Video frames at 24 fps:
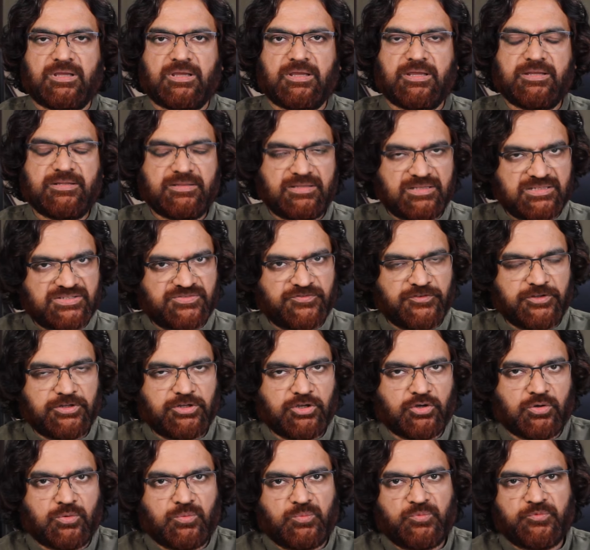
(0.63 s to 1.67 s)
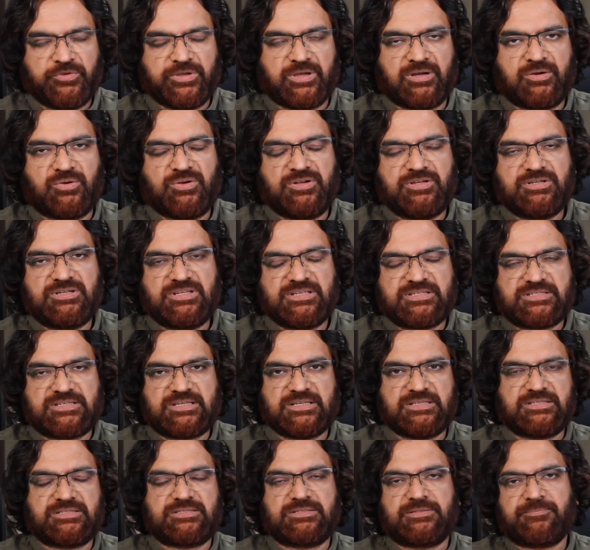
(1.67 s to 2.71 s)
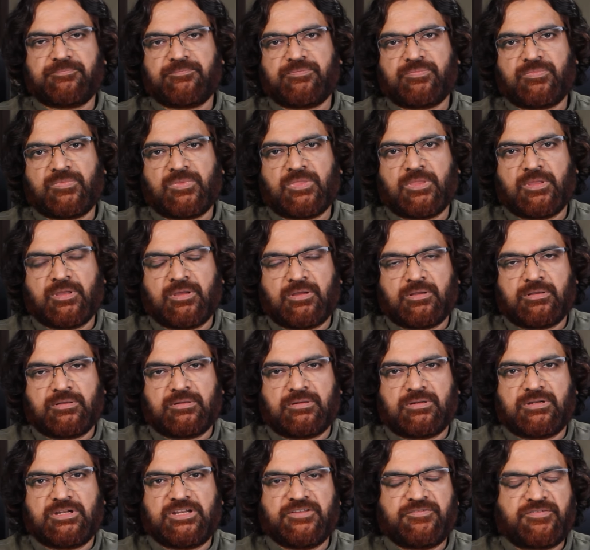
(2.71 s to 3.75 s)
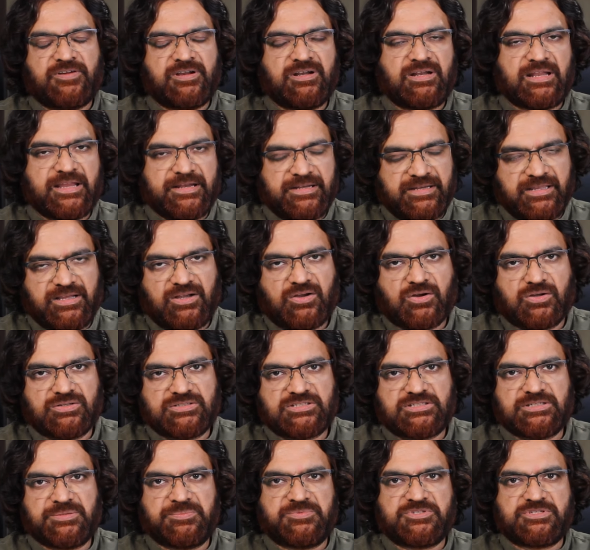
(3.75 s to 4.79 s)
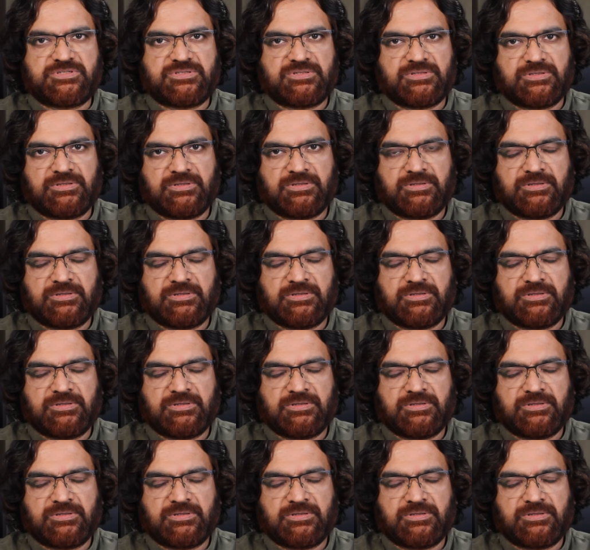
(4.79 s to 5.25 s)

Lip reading: In this video, we are going to discuss different lighting concepts,